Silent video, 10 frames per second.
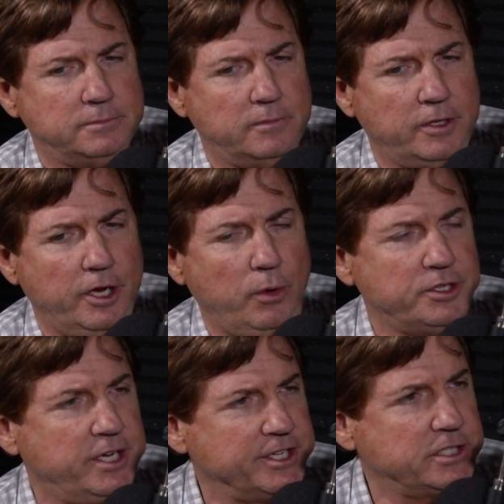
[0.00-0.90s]
the
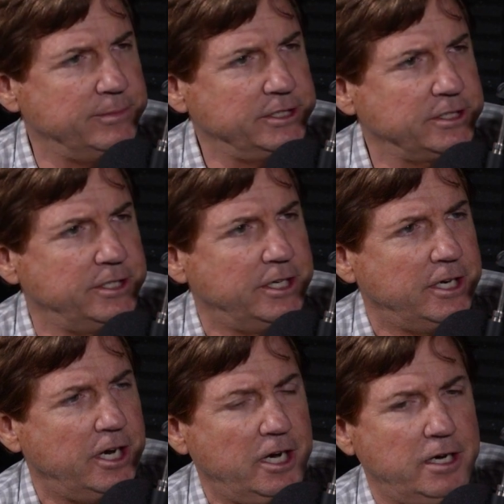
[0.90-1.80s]
Old Testament
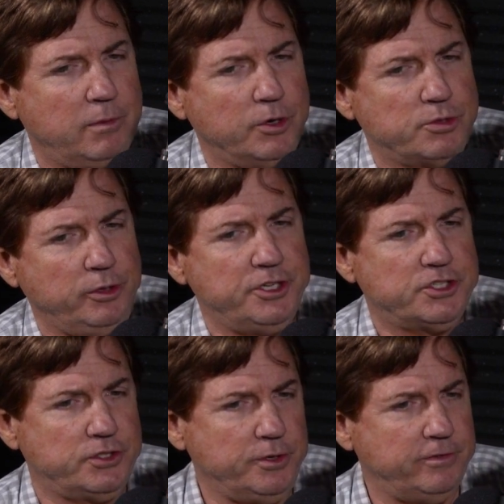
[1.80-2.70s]
was really
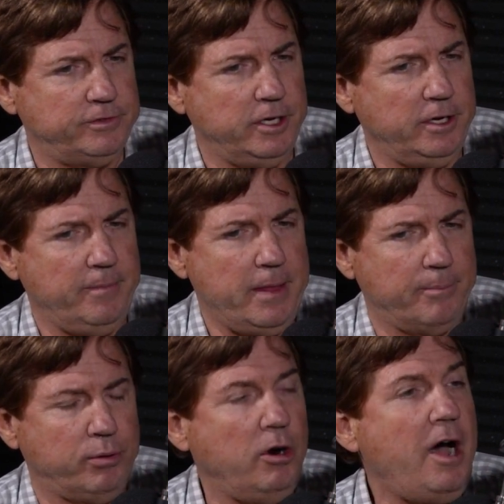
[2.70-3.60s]
sort of
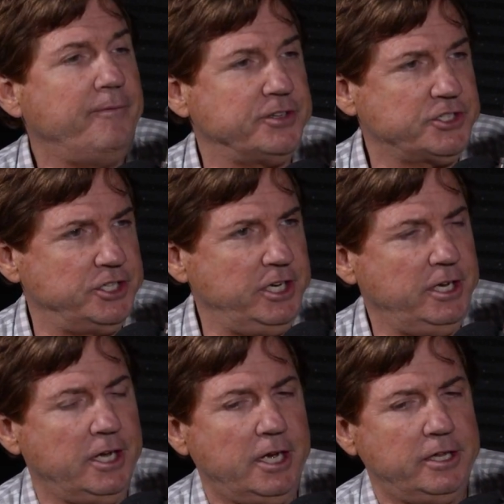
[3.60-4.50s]
a
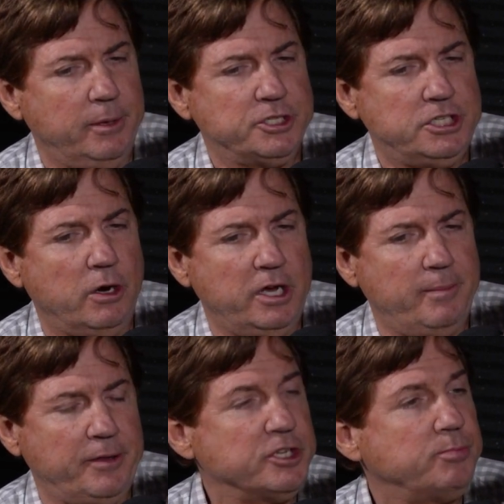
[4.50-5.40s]
prophecy that was talking
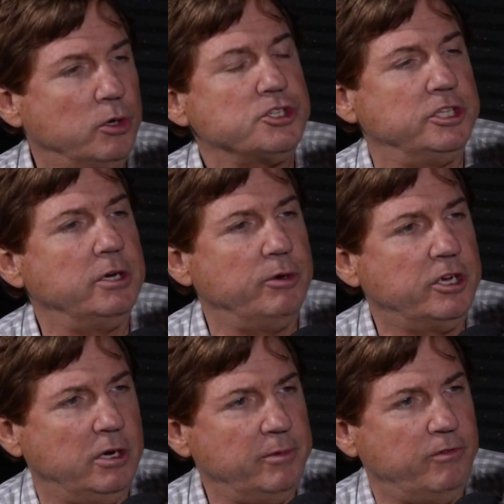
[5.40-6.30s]
about this person that
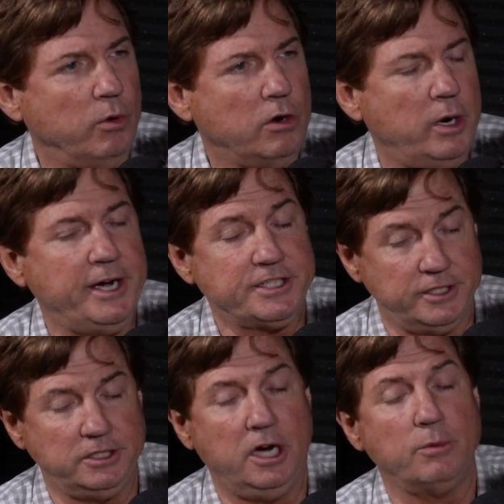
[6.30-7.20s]
would come before Christ,
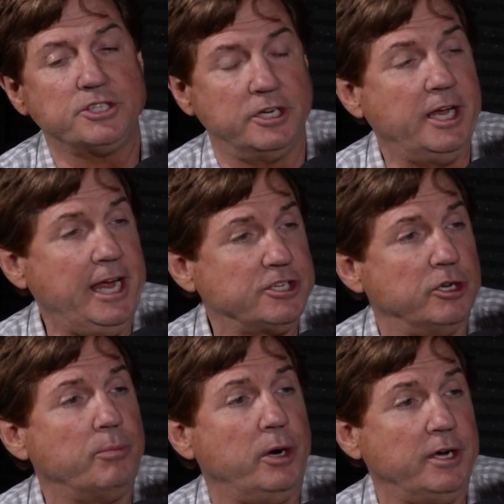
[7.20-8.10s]
and then God was going to answer
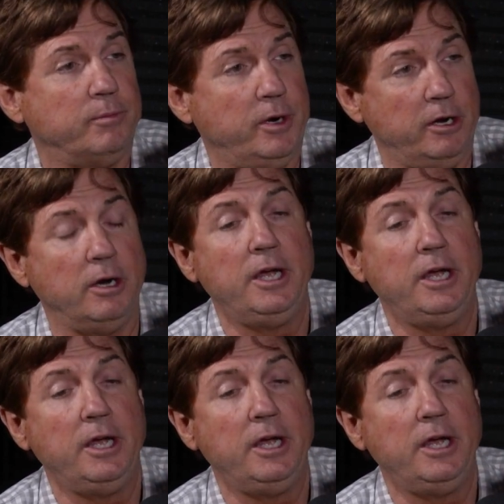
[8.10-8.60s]
their prayer,